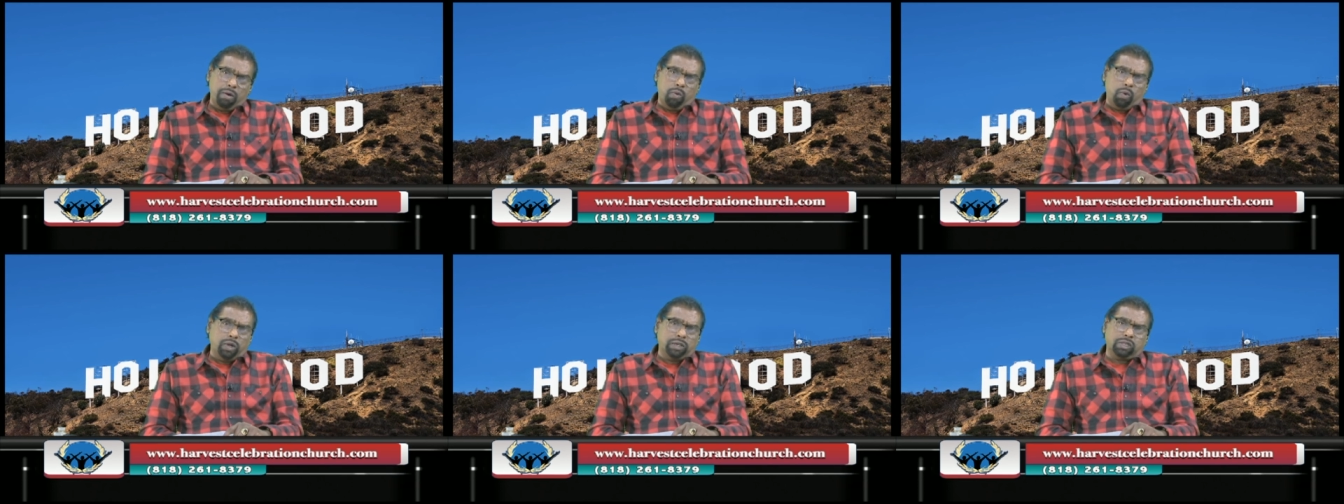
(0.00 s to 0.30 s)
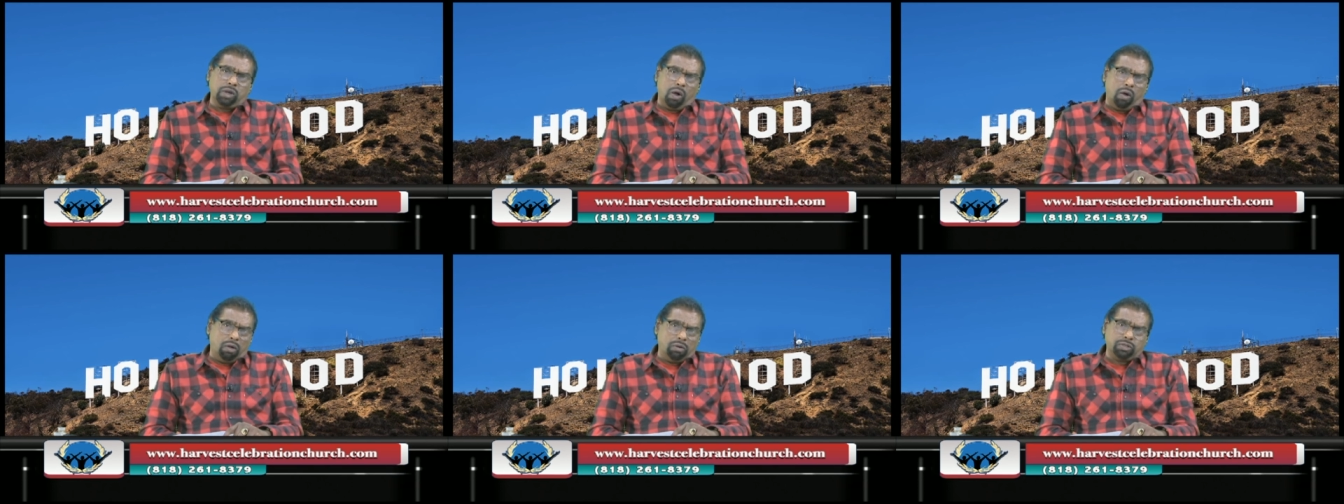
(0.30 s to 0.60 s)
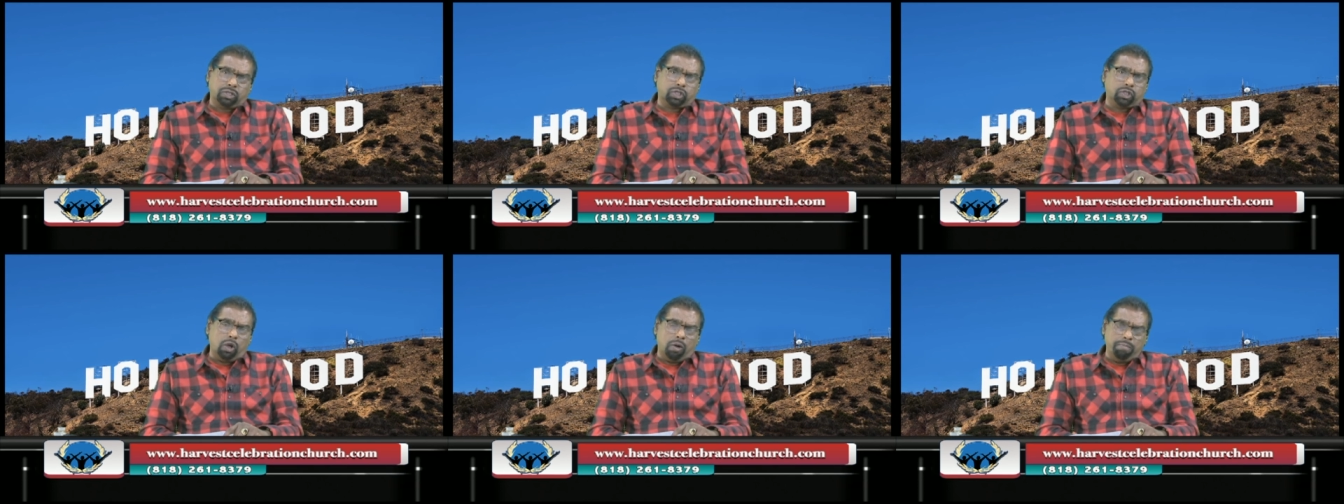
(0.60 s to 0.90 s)
which
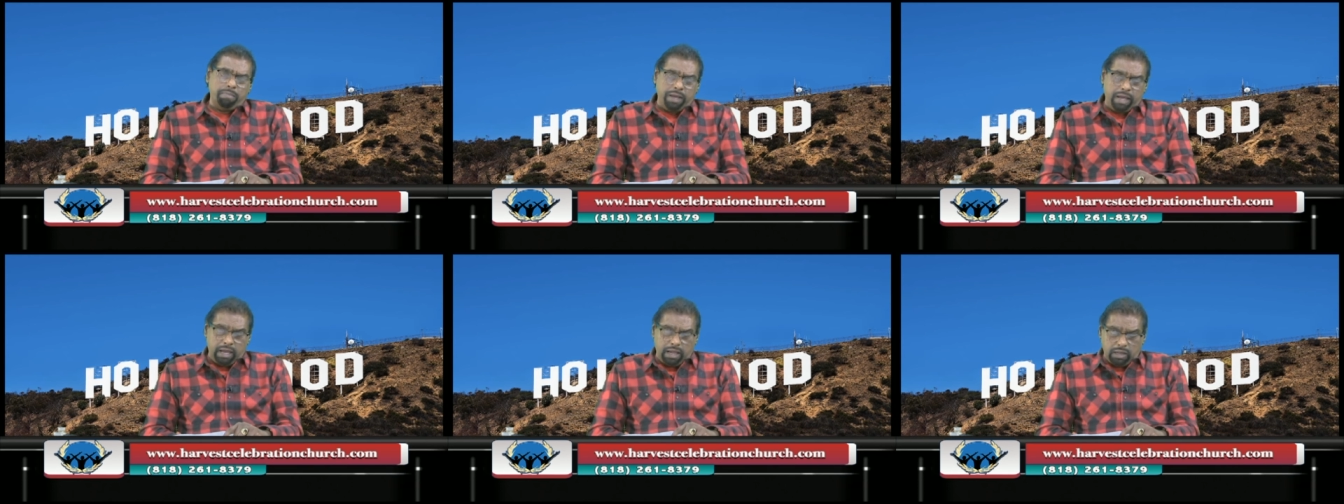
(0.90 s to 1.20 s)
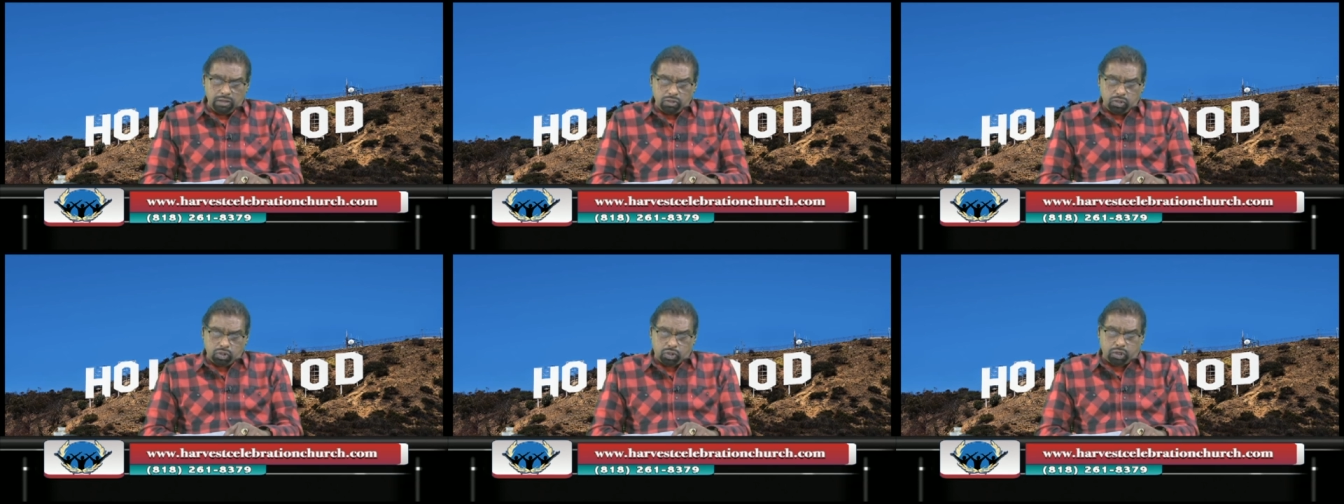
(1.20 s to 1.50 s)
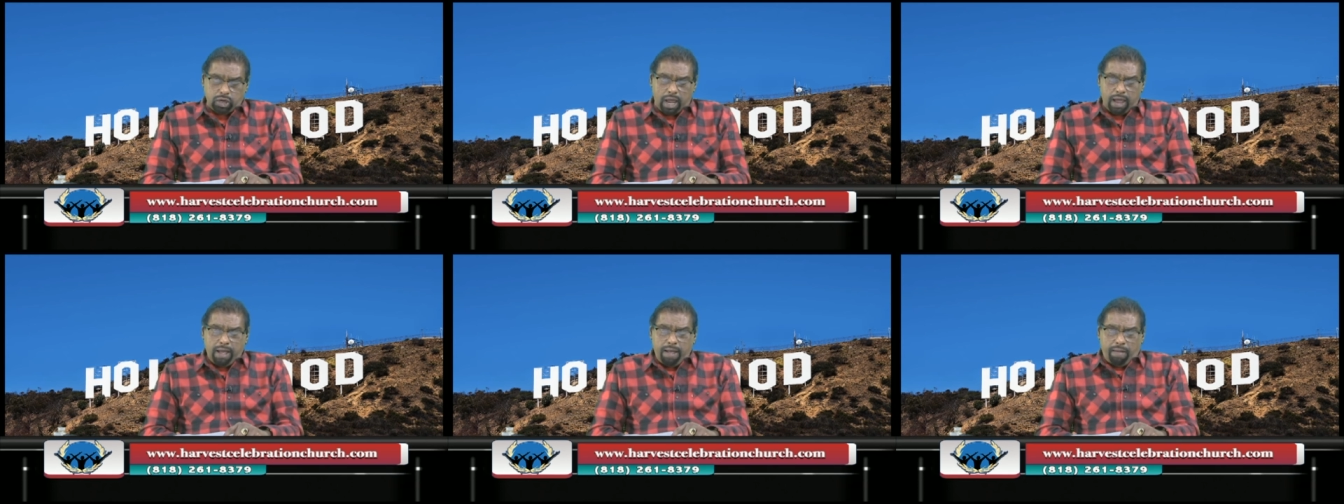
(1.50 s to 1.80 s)
also means
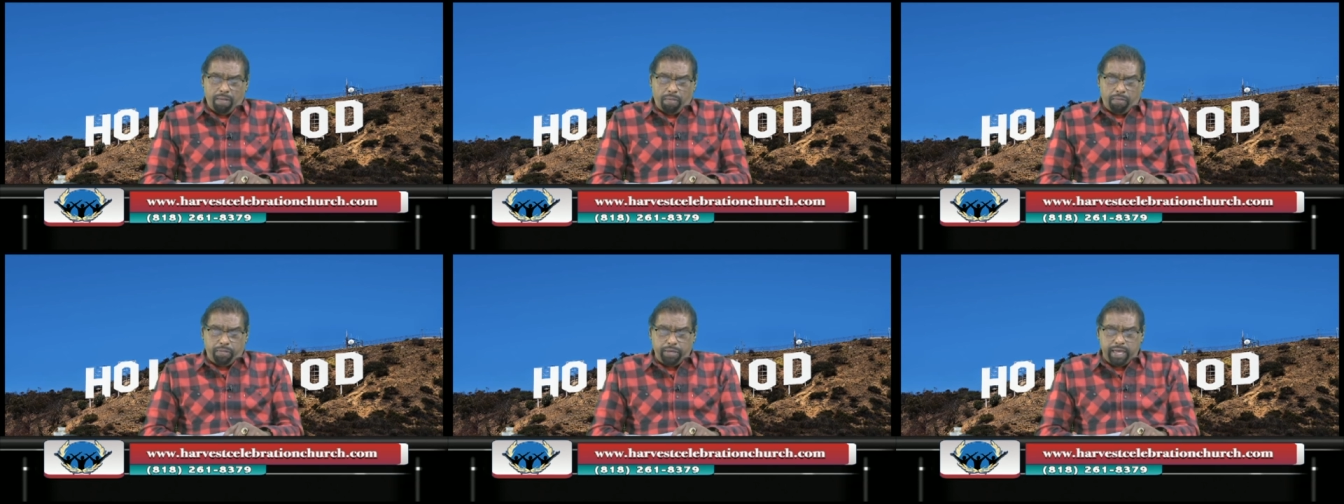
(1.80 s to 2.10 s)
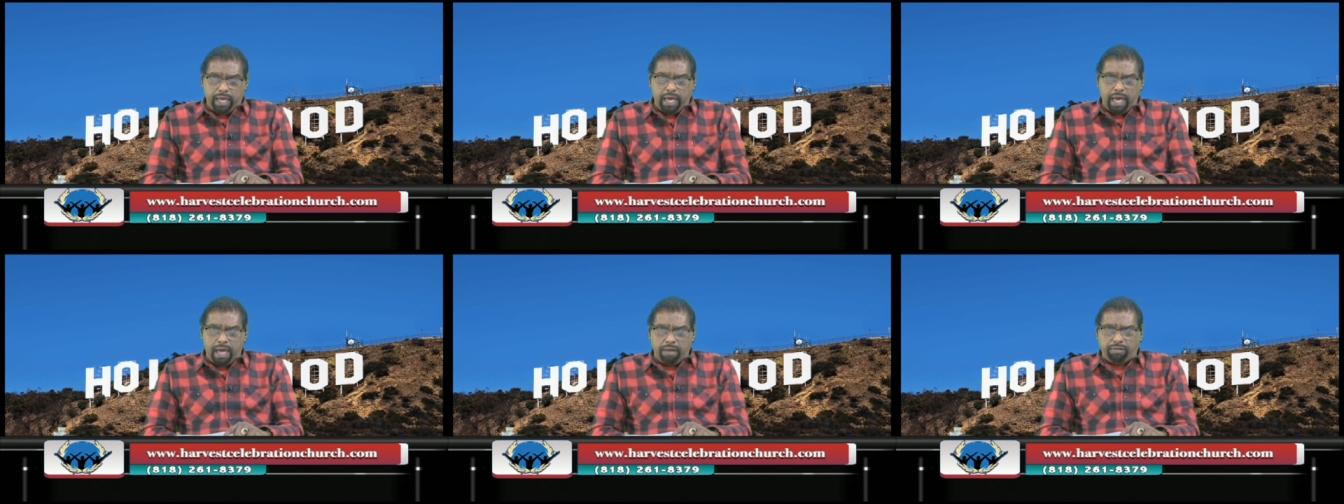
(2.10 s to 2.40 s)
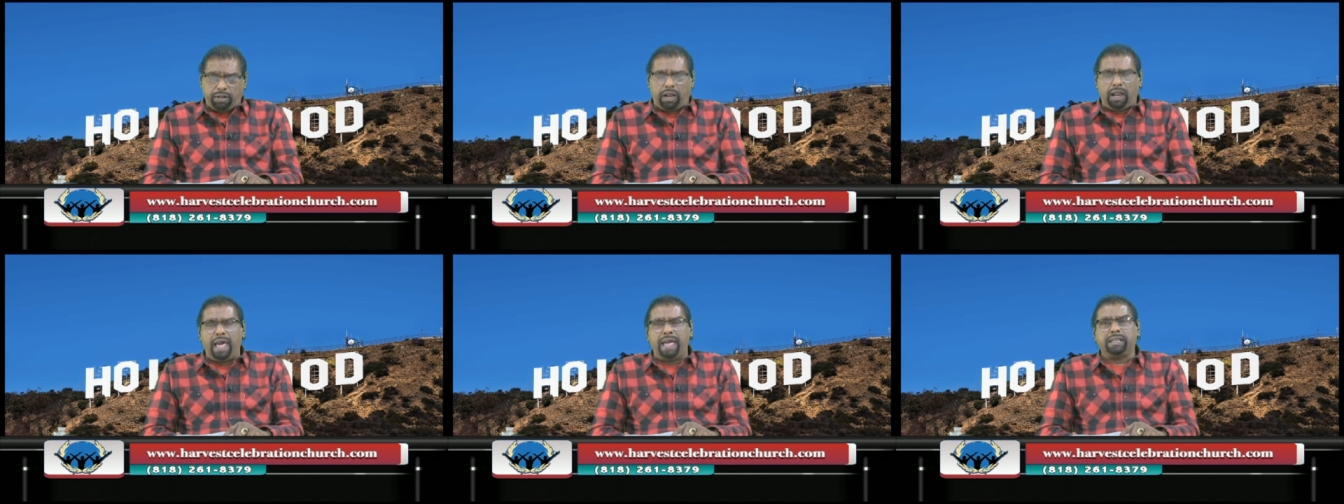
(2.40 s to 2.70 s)
the
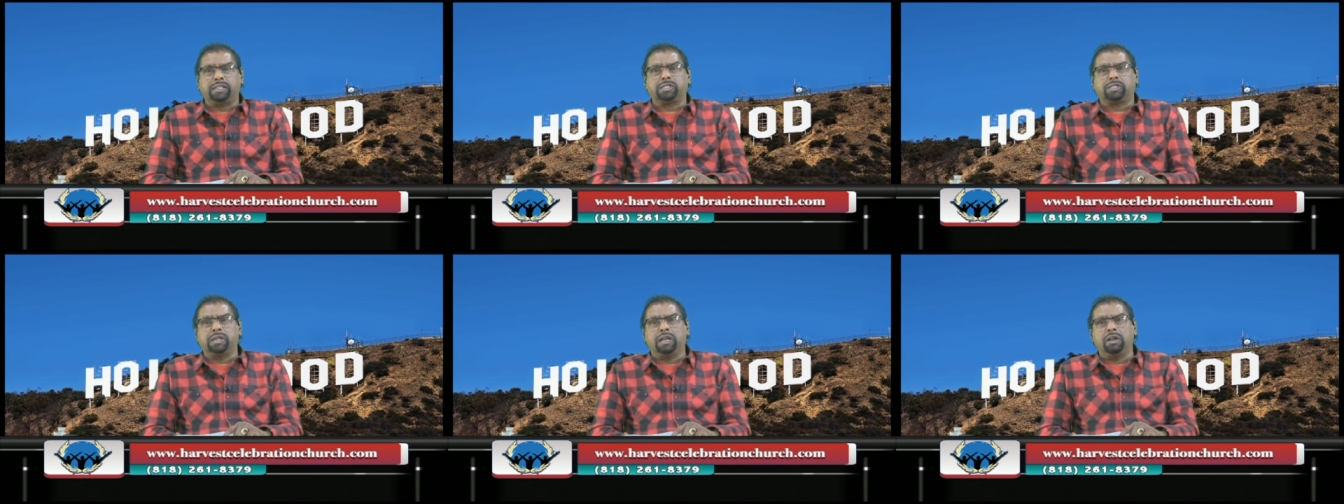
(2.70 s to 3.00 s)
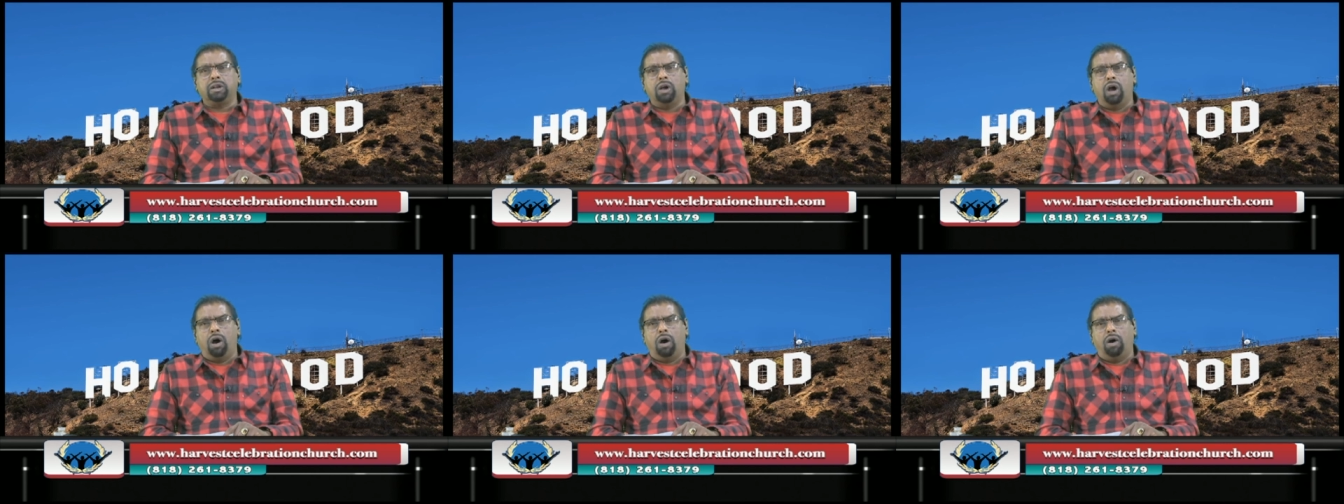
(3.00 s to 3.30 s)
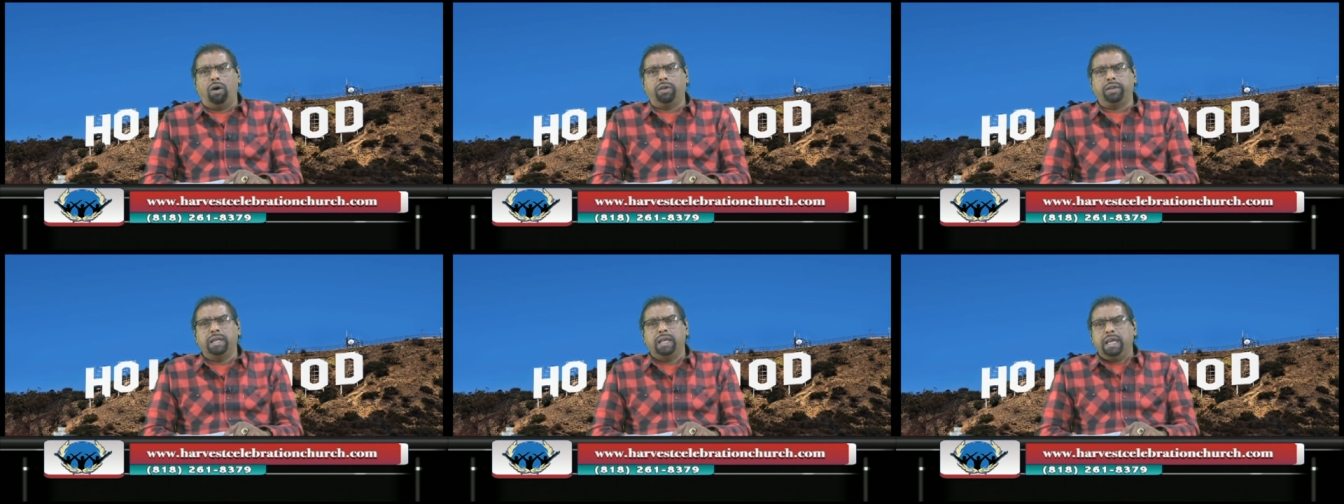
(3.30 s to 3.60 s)
everlasting
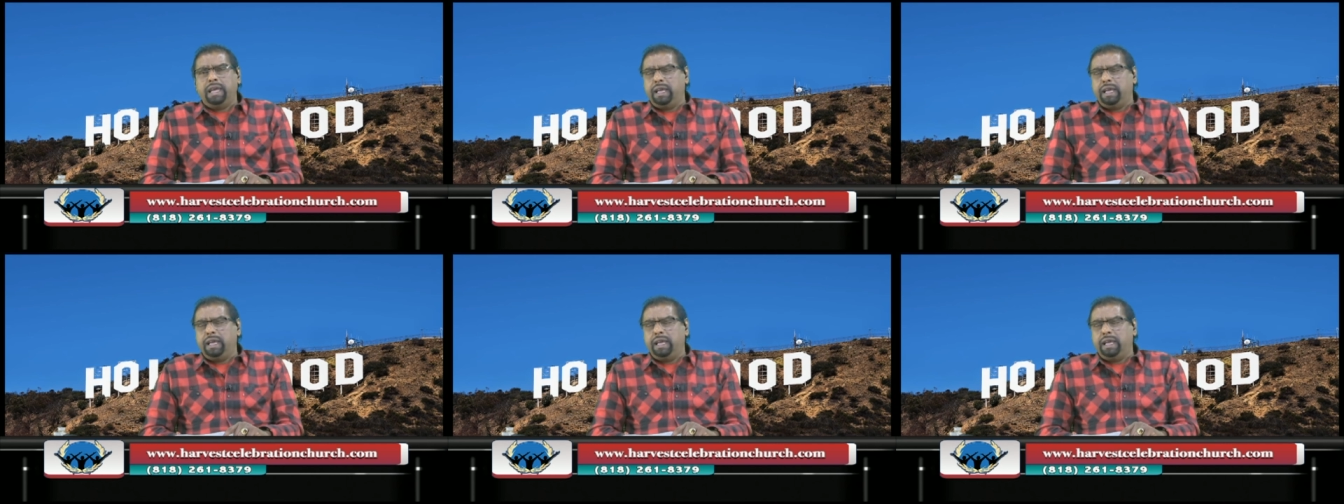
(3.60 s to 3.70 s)
God.